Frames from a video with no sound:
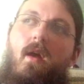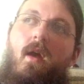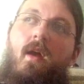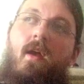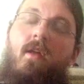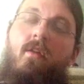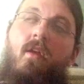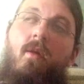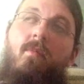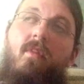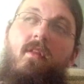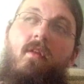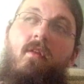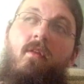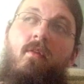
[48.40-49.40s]
I had come to
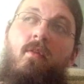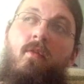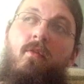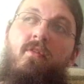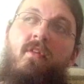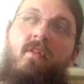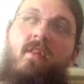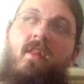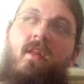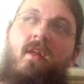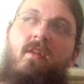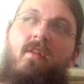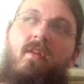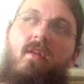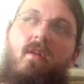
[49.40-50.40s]
the conclusion
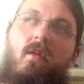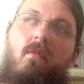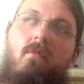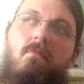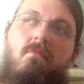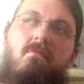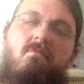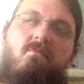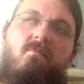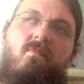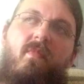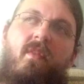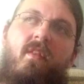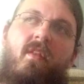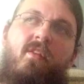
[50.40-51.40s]
that
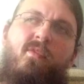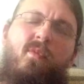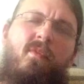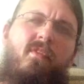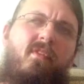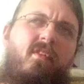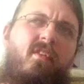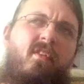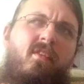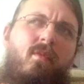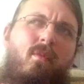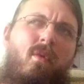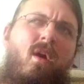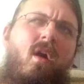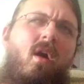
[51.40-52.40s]
this was just
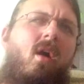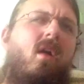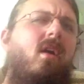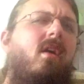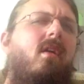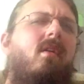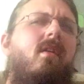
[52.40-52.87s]
wrong.